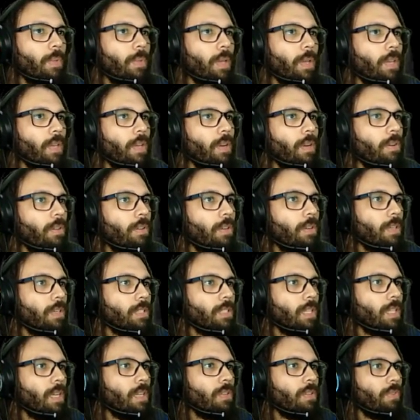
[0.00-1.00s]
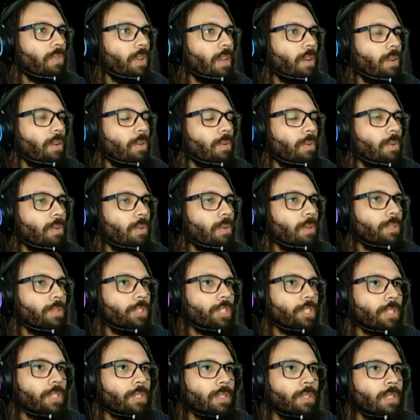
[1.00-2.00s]
main character a satisfying
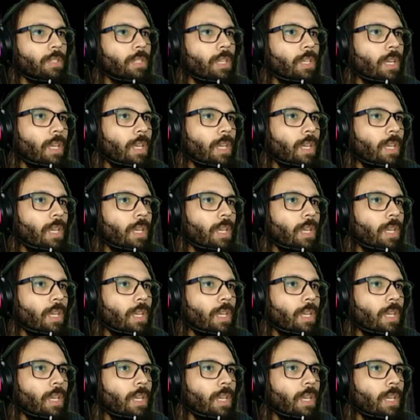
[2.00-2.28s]
conclusion.